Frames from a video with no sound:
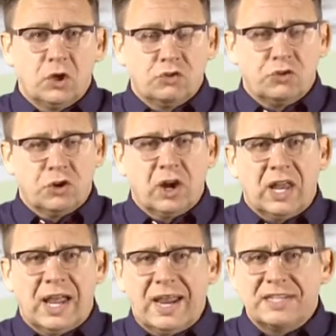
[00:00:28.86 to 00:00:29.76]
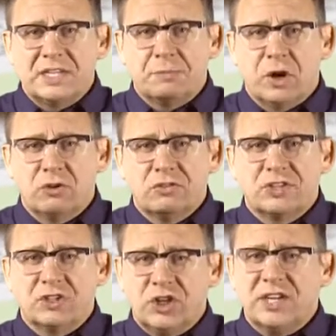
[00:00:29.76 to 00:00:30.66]
journalize and post
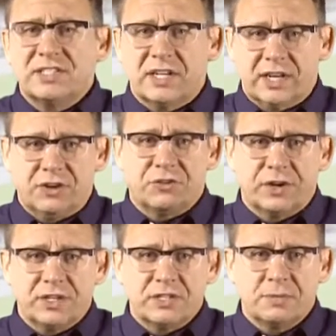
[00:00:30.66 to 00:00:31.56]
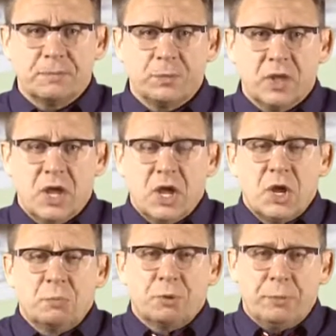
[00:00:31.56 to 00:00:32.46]
adjusting entries,
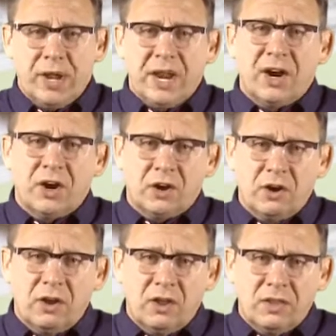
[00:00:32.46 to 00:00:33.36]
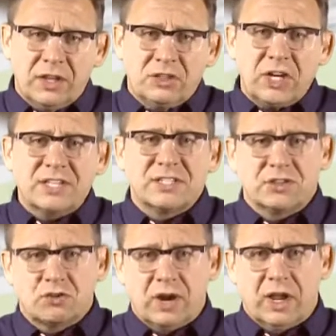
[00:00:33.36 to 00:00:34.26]
prepare the
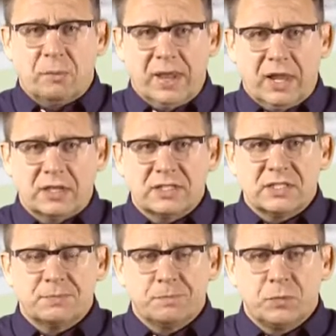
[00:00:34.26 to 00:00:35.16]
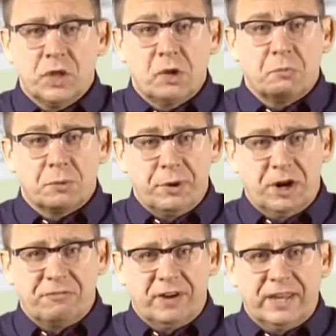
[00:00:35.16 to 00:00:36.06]
adjusted trial balance,
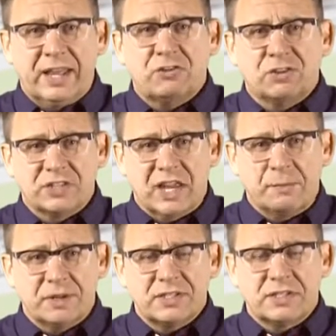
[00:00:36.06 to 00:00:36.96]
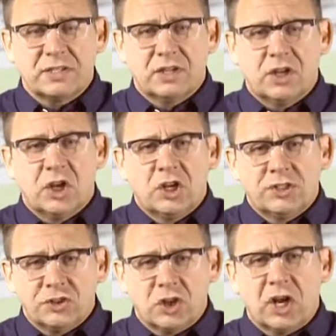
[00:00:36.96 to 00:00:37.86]
prepare financial statements,
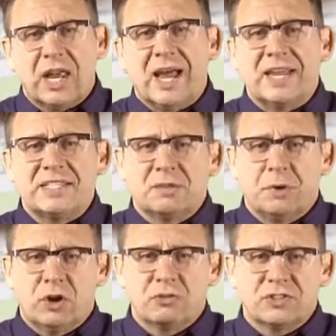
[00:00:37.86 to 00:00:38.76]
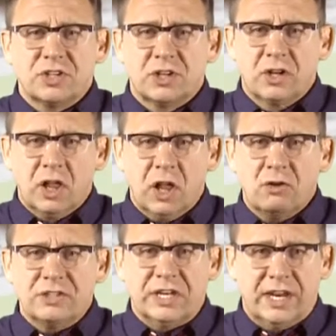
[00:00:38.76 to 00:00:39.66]
journalize and post
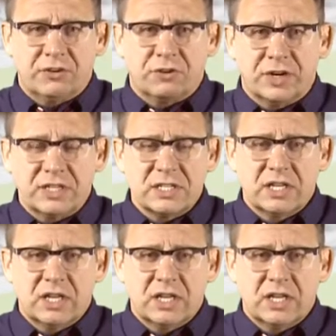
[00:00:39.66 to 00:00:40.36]
closing entries,